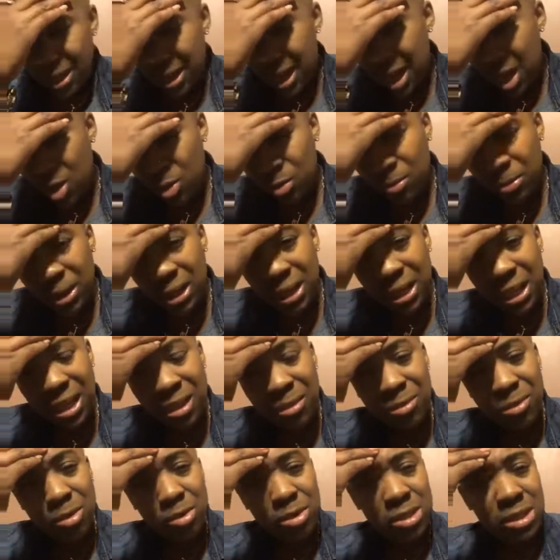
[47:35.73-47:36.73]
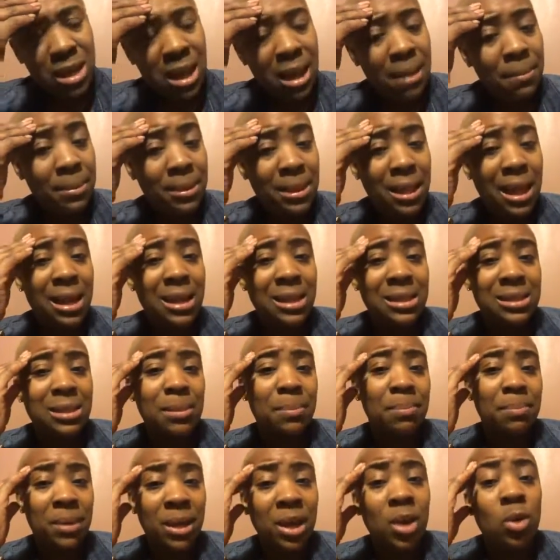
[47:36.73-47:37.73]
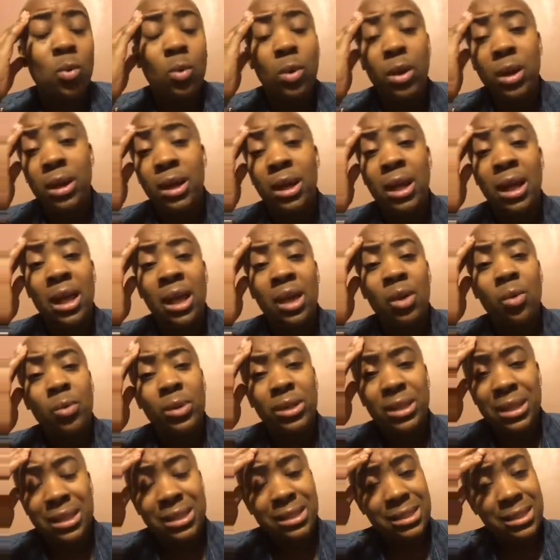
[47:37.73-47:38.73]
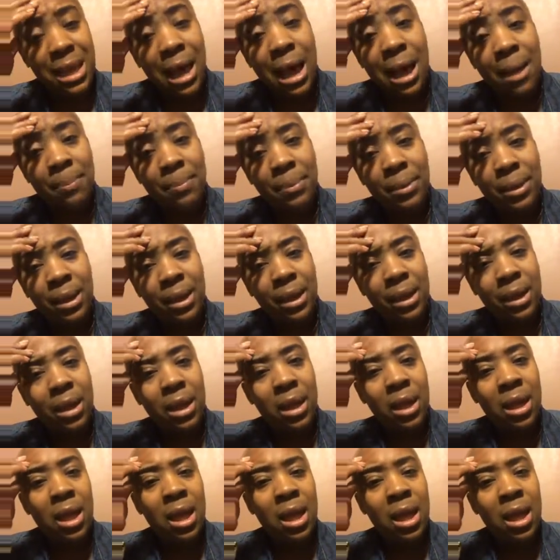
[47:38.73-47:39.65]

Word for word: And I don't mean to keep using that, but that is a big one with this topic.